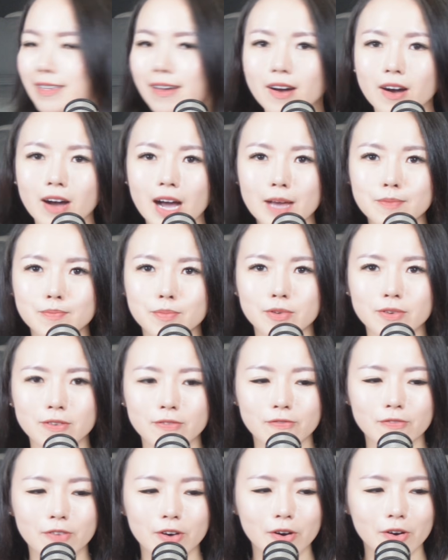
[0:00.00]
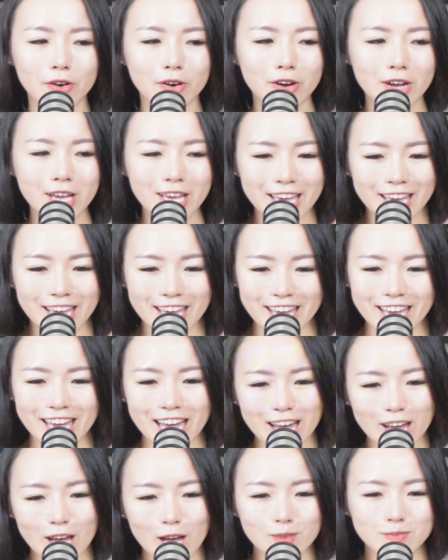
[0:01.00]

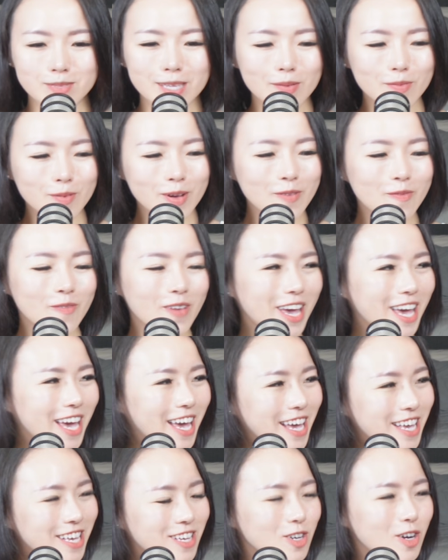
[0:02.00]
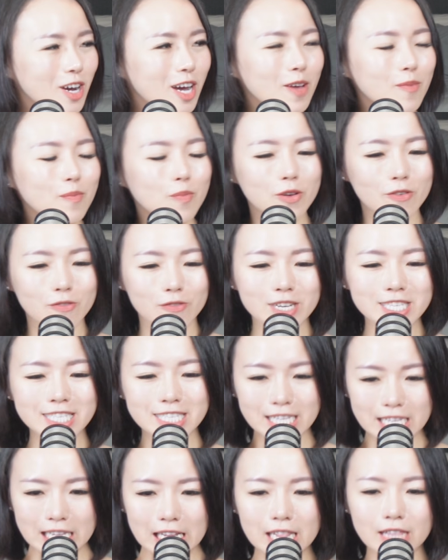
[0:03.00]
I'm someone where, I prefer
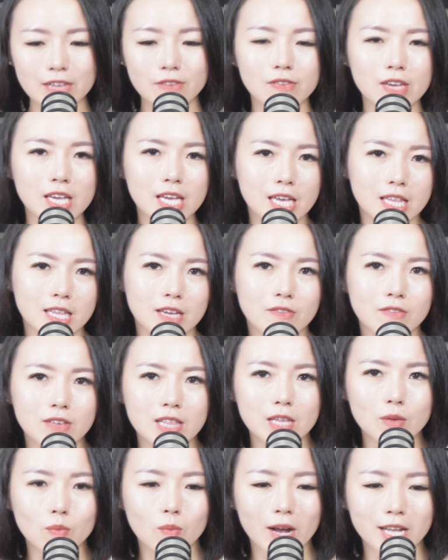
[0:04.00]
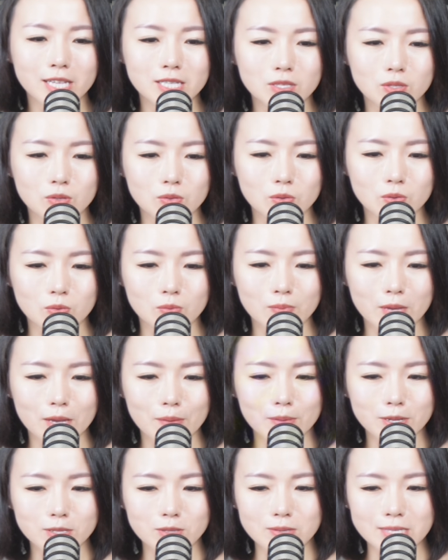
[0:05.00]
city living, and I really want to be
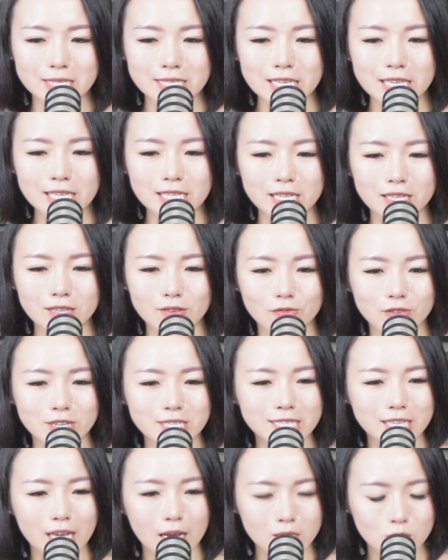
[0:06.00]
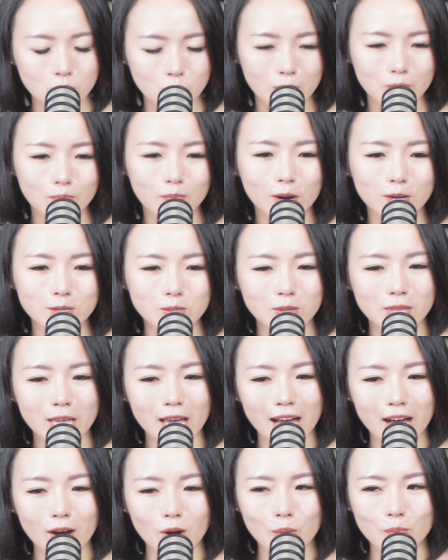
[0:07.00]
able to see the different skyscrapers so
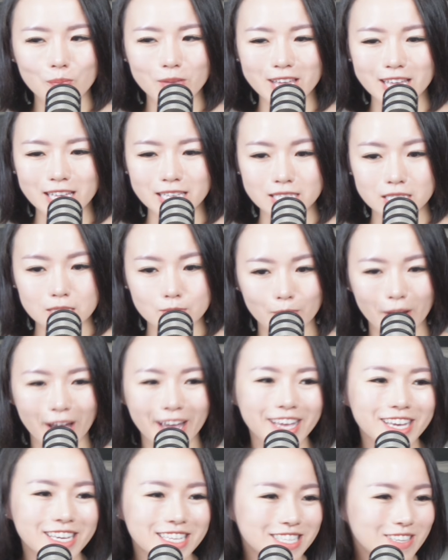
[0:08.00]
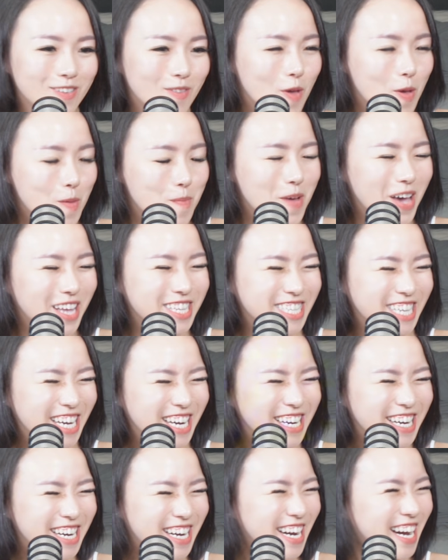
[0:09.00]
that I'll be inspired to be
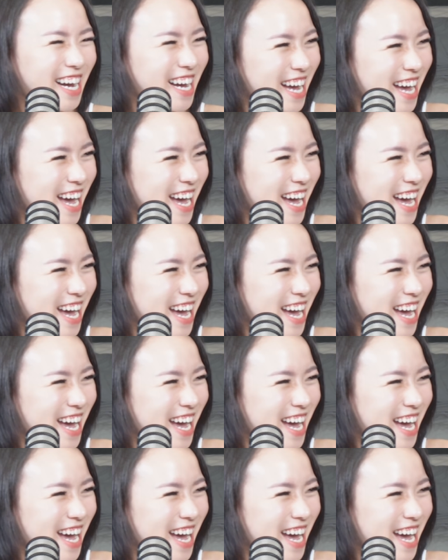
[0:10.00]
better.